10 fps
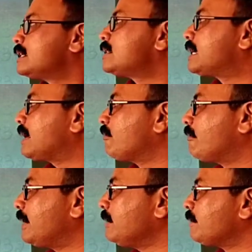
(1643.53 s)
Same
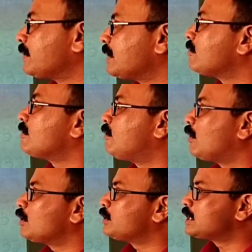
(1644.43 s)
way, we
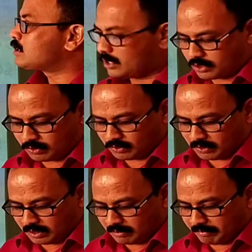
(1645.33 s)
follow this also,
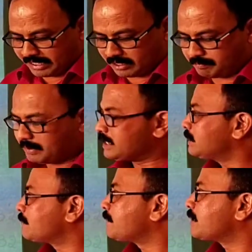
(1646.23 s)
meter
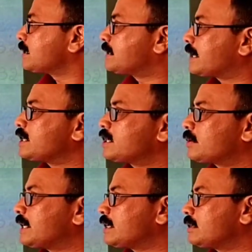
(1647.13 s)
per second
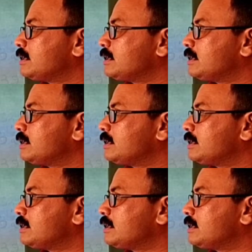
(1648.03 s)
square.